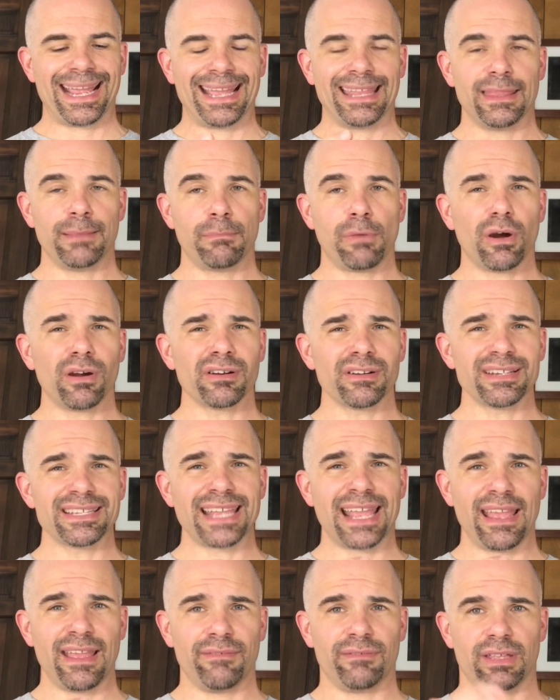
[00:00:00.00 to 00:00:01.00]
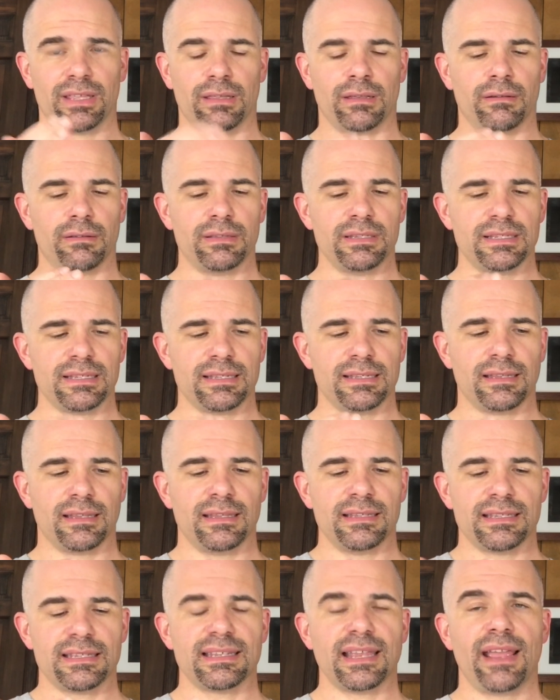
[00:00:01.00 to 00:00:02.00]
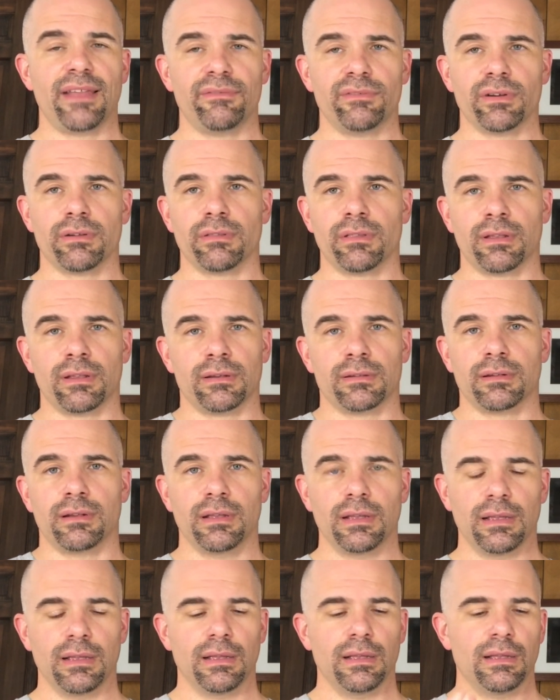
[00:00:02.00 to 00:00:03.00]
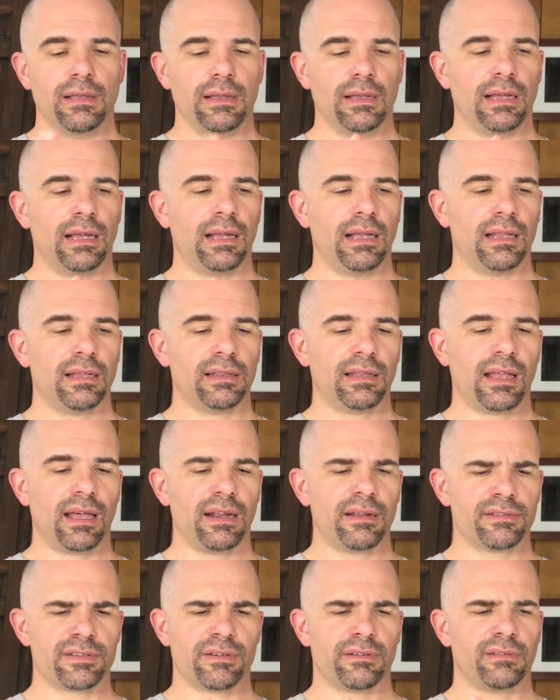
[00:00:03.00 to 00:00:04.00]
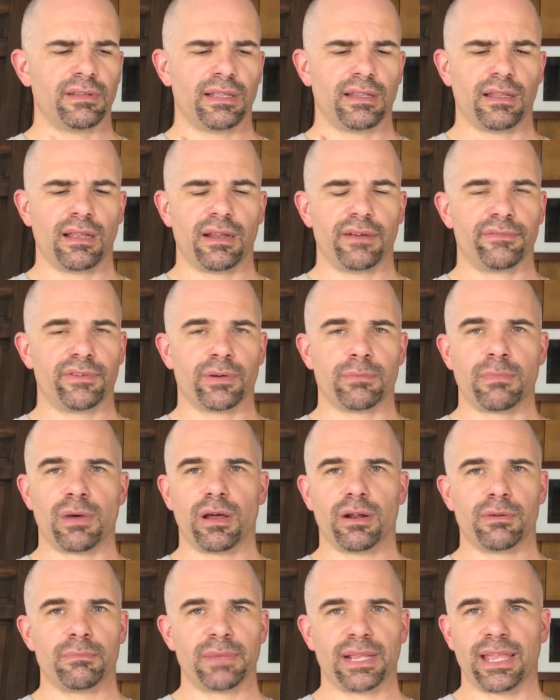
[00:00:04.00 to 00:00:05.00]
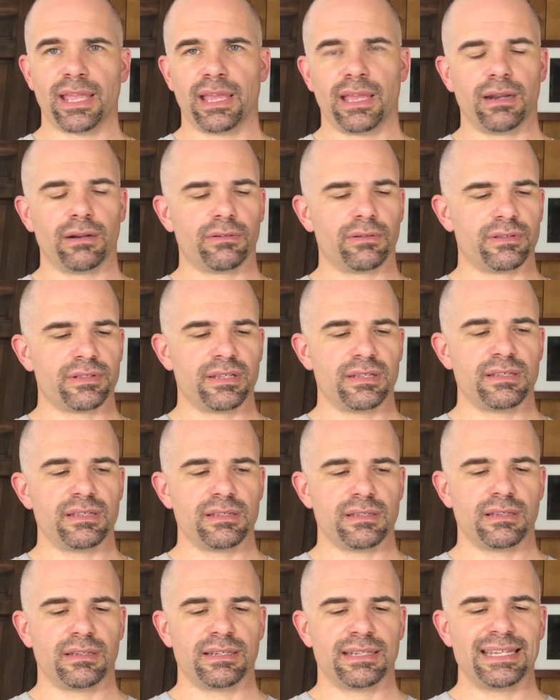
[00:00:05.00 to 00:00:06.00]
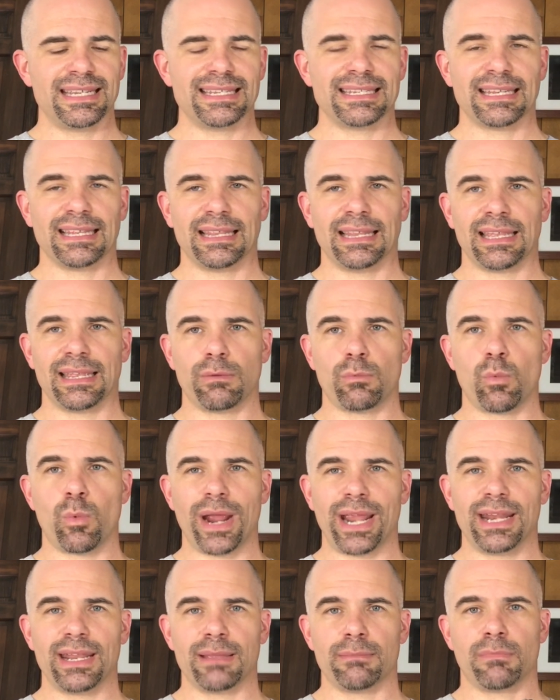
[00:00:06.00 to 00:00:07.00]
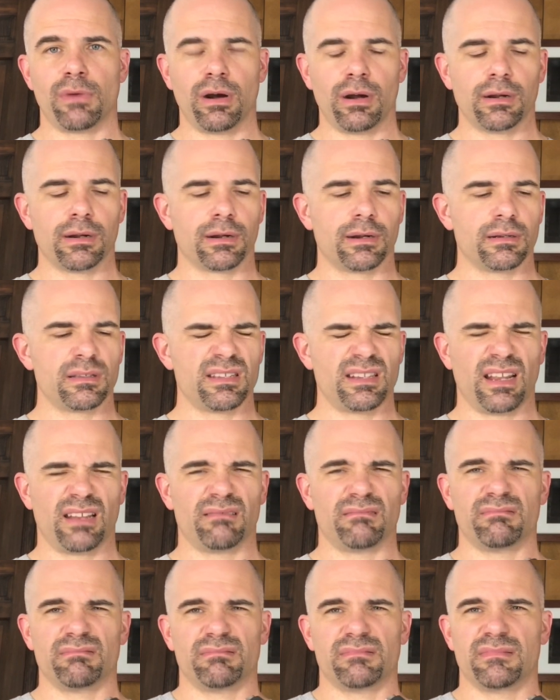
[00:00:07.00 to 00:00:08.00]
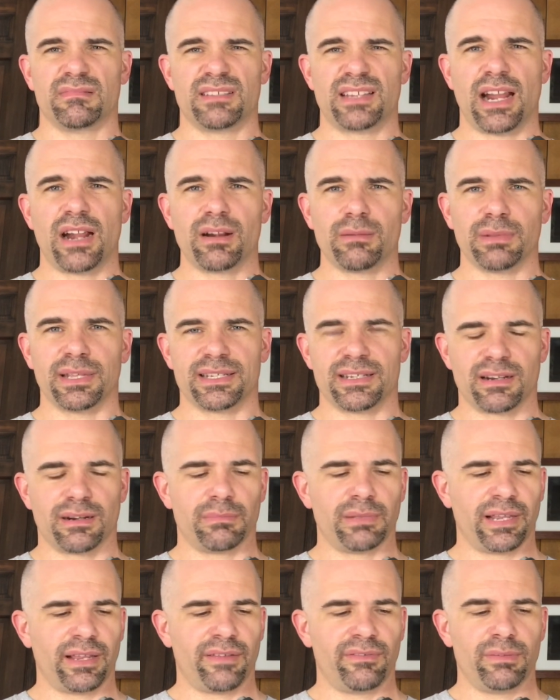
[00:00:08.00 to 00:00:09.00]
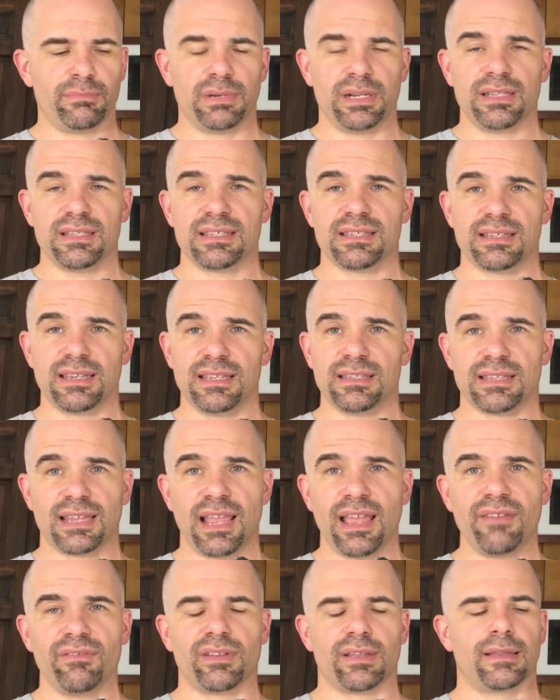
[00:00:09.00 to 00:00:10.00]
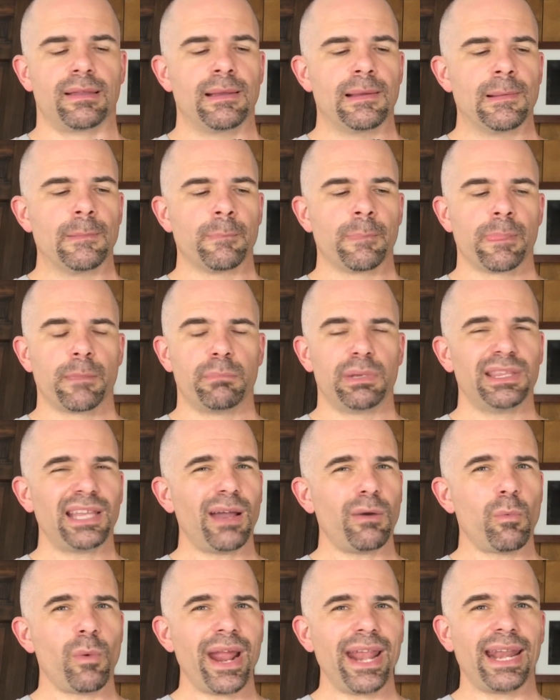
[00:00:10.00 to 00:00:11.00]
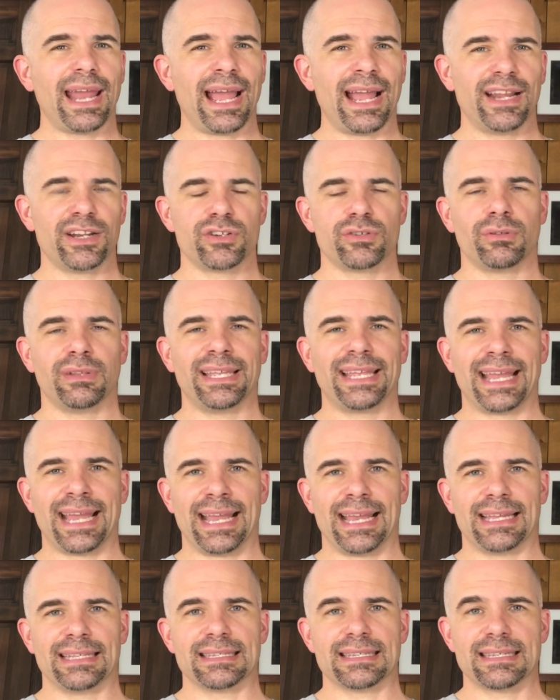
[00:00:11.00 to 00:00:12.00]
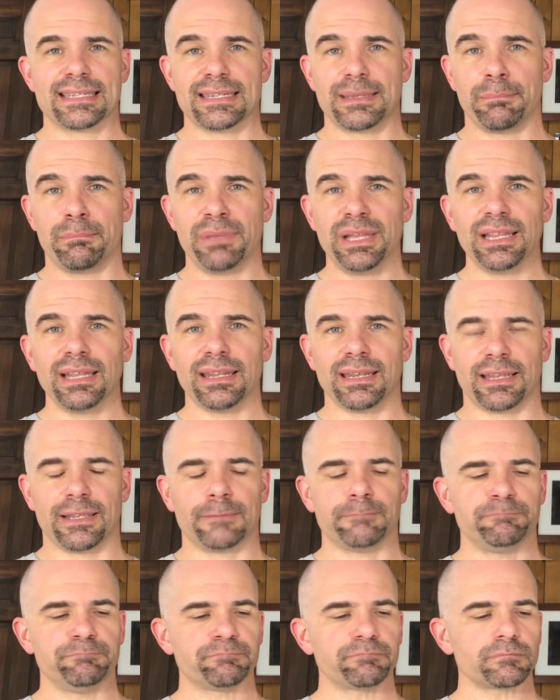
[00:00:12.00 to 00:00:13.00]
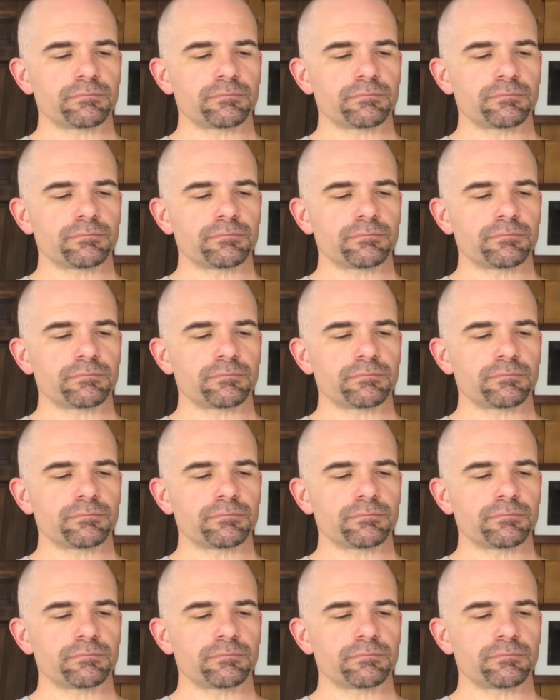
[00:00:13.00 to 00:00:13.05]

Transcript: and the marker is heavy. This is heavier than certainly a lot of your modern mechanicals. This is a decently weighty marker. It's not terribly heavy, but it's heavy. But that weight actually adds stability,